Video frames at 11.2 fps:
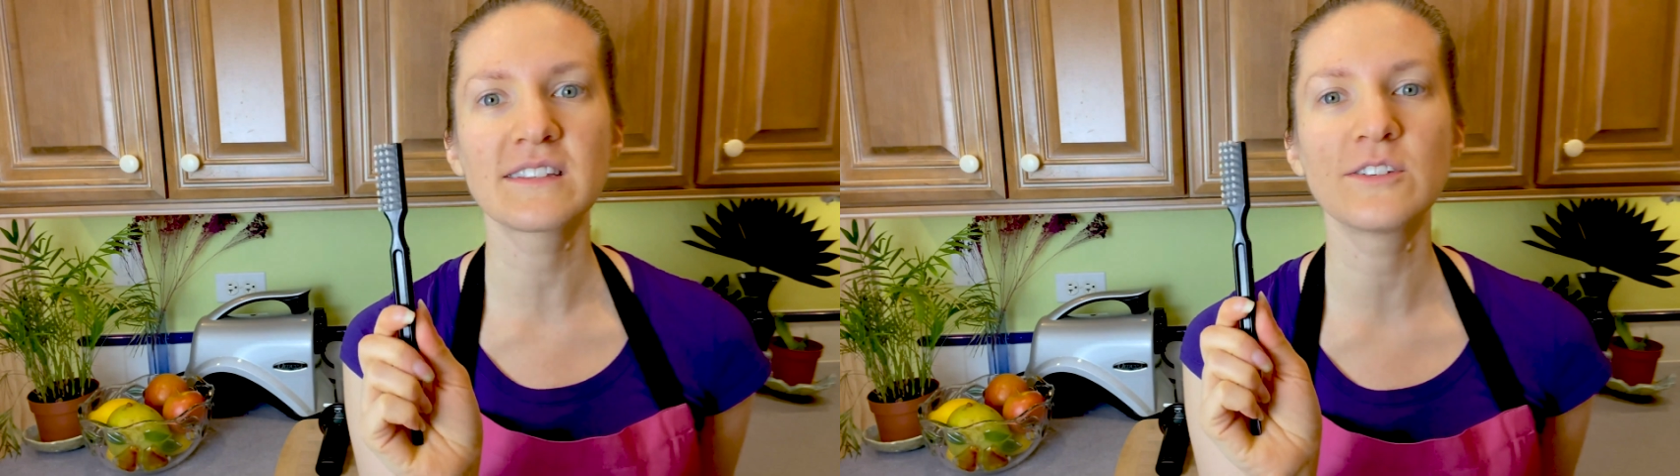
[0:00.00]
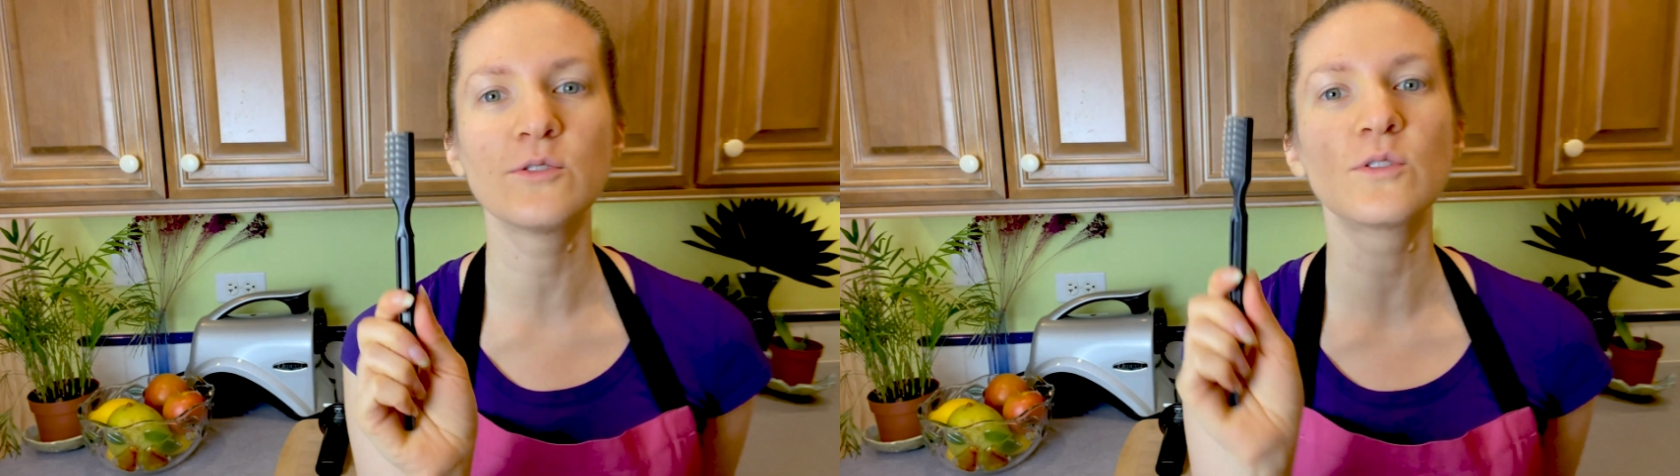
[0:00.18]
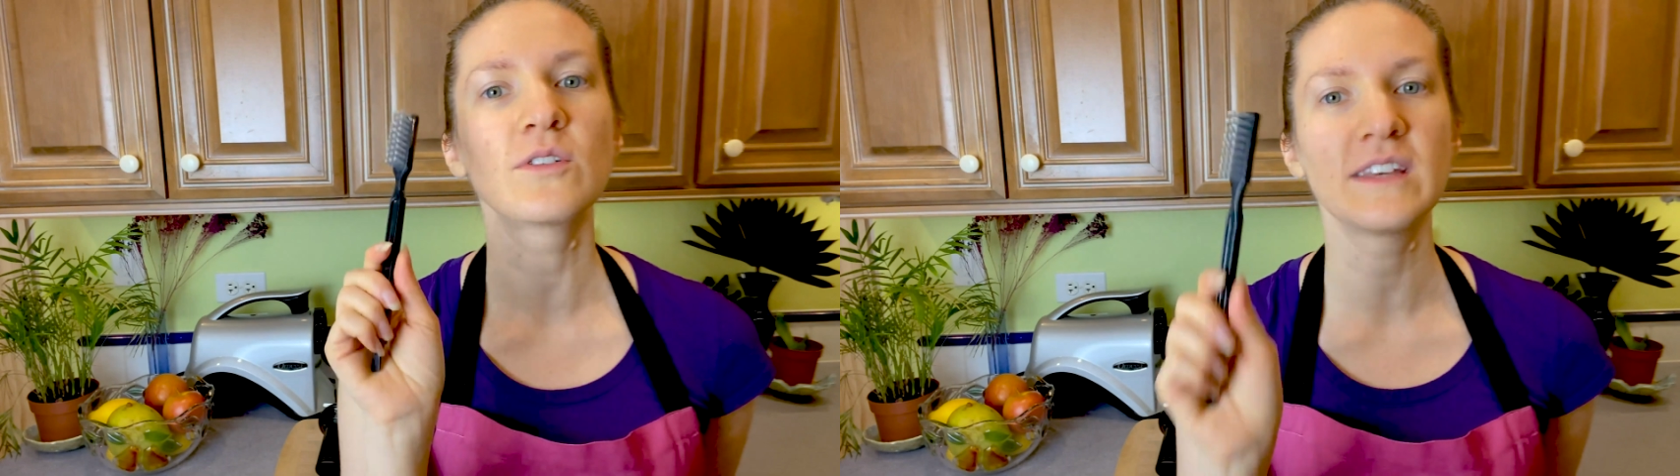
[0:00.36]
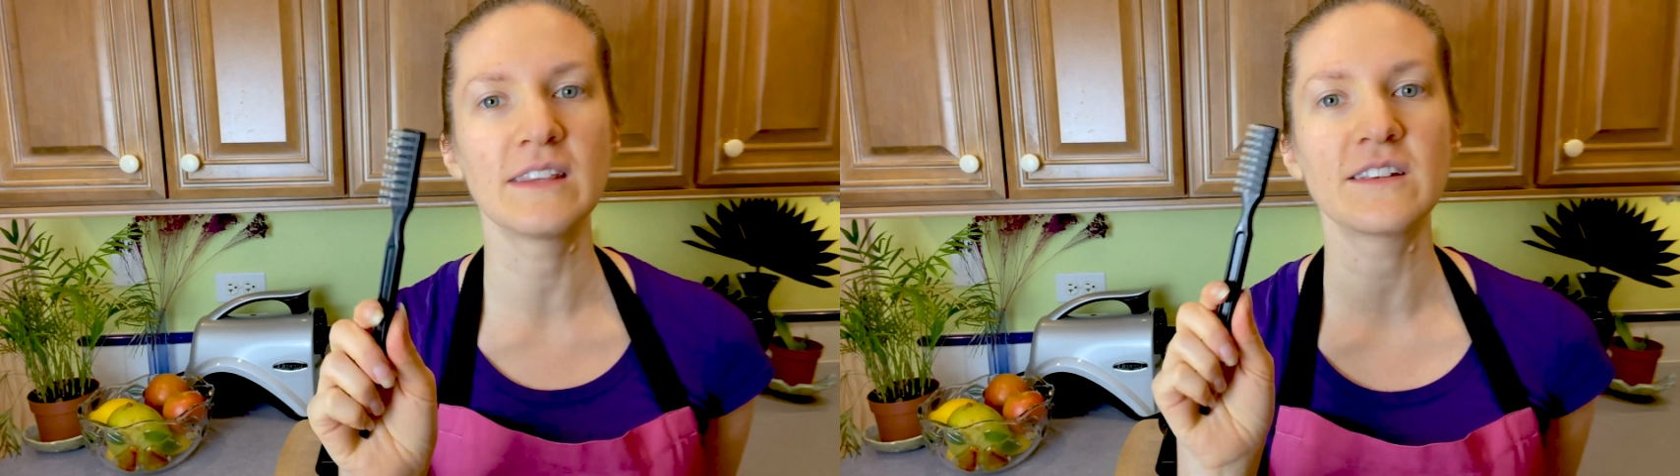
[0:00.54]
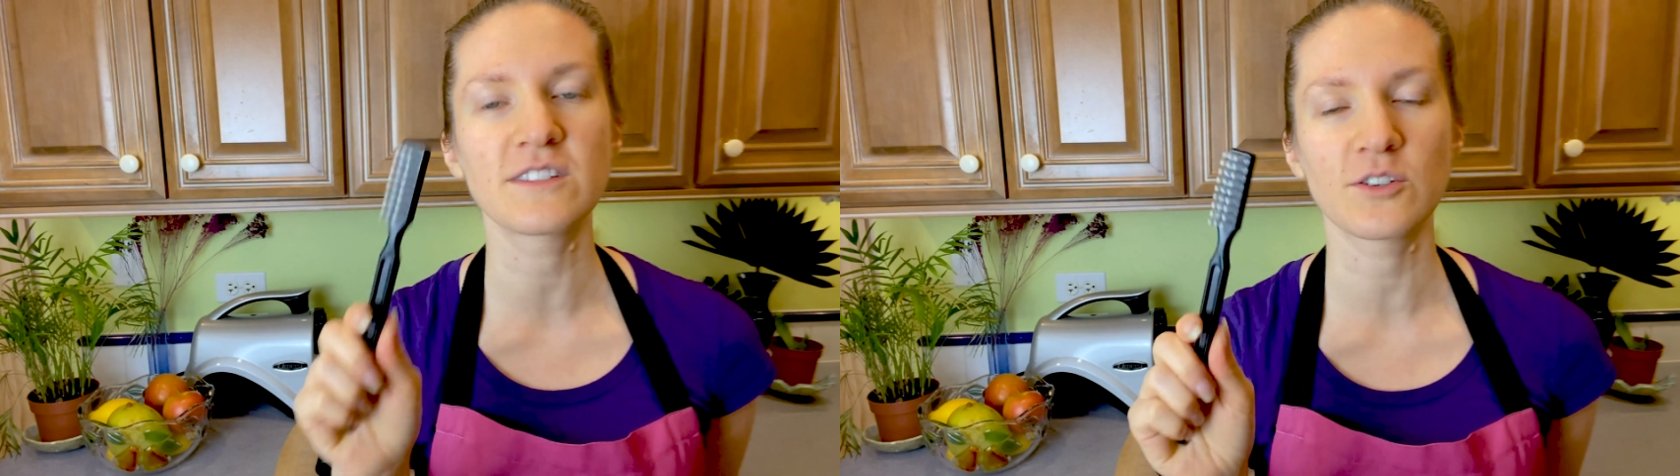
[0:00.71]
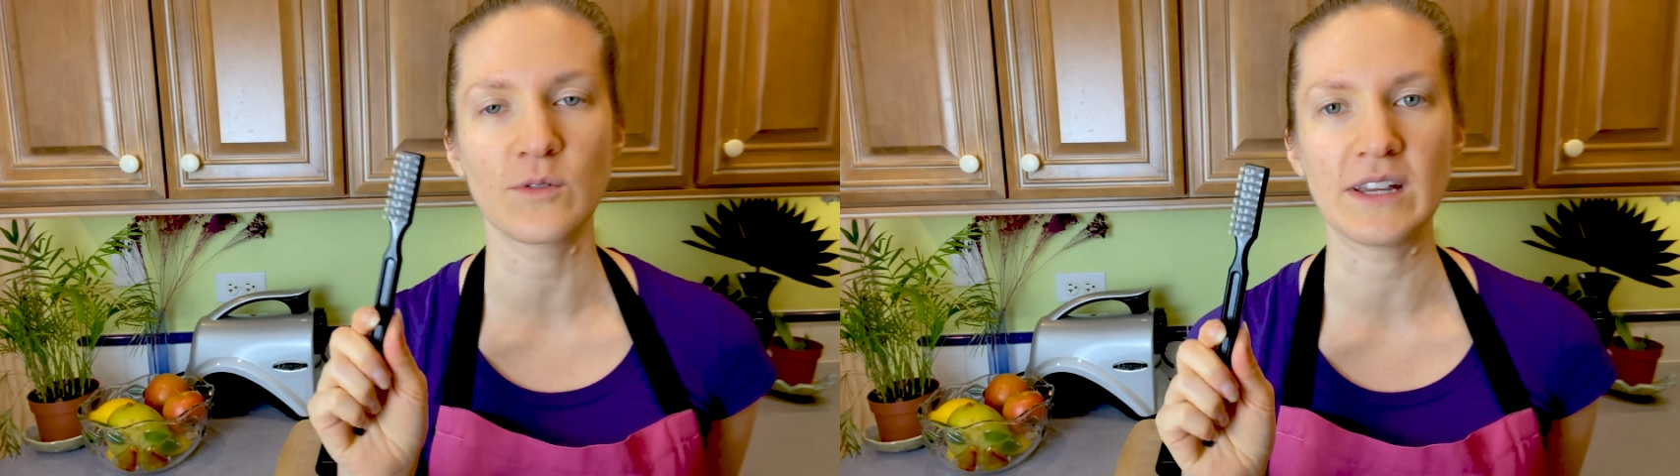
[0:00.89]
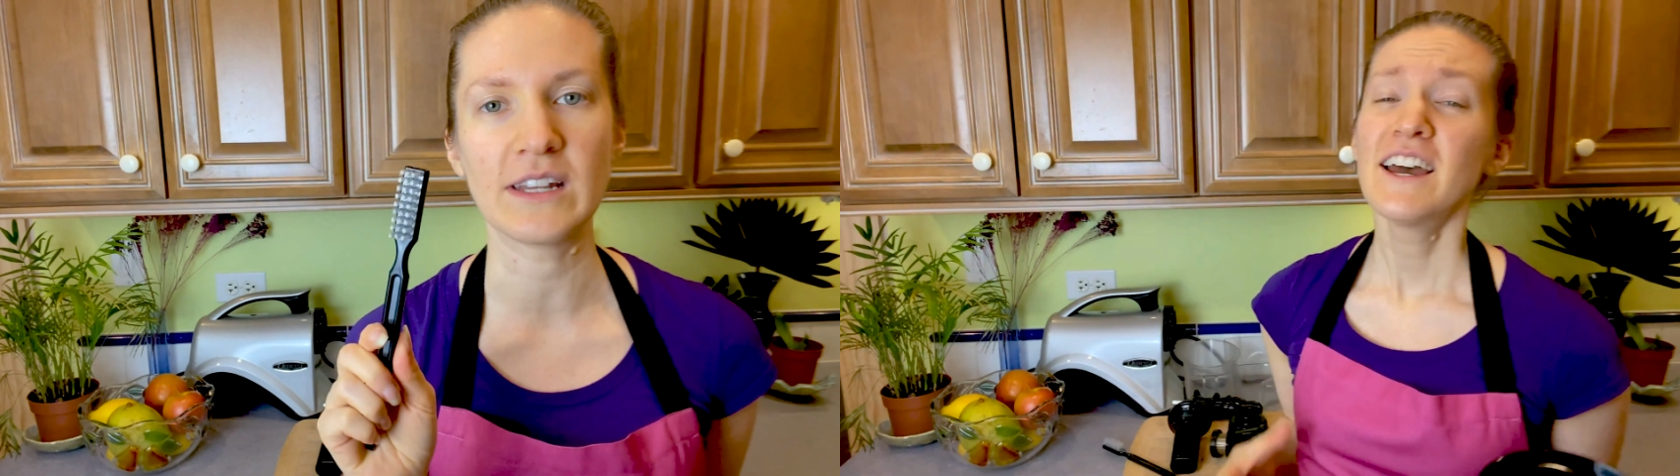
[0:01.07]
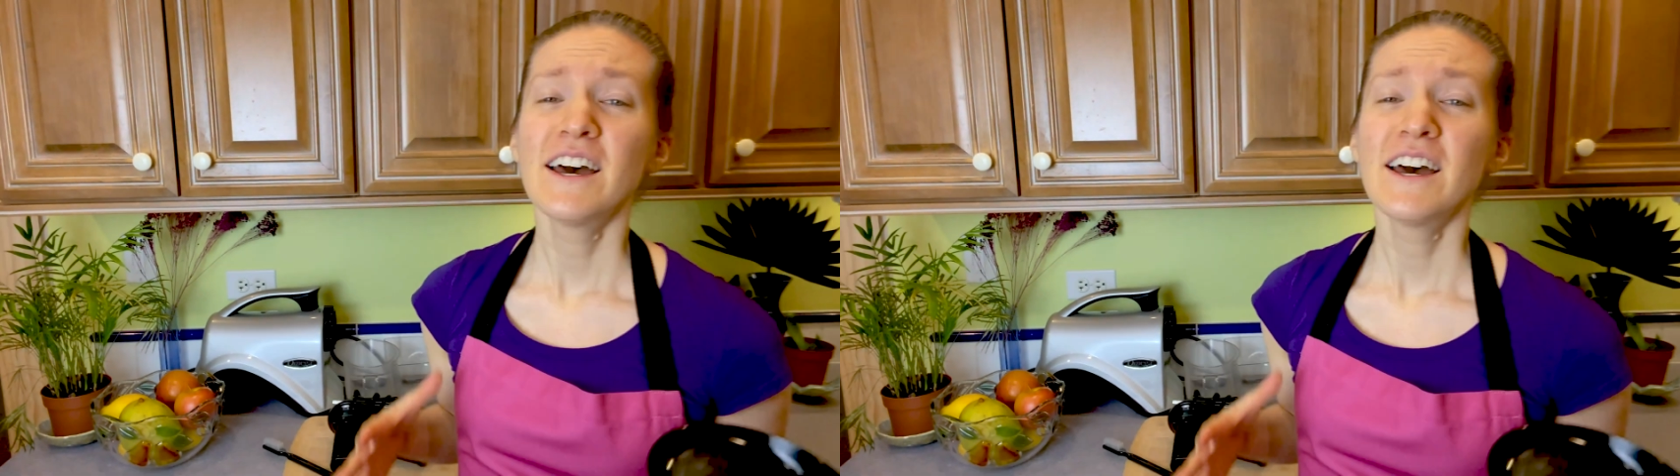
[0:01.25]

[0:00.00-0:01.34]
to clean the screen.